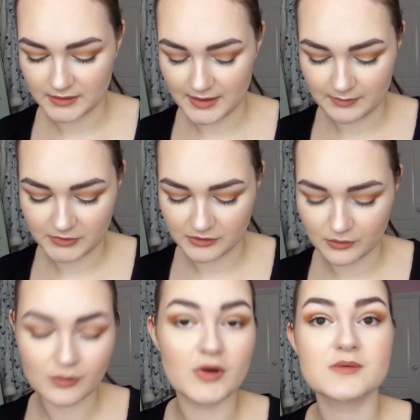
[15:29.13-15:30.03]
I'm going to go
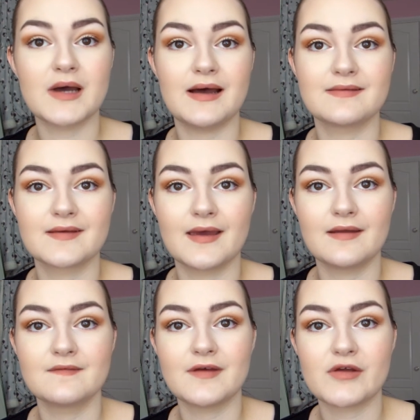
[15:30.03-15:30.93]
wash my hands
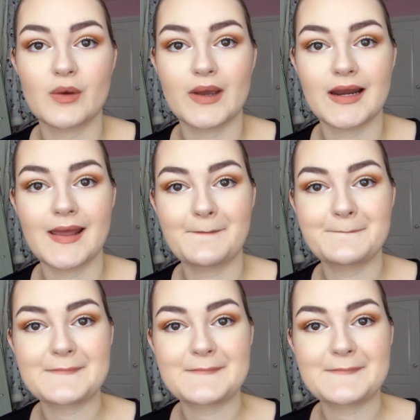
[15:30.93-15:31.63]
again very quickly.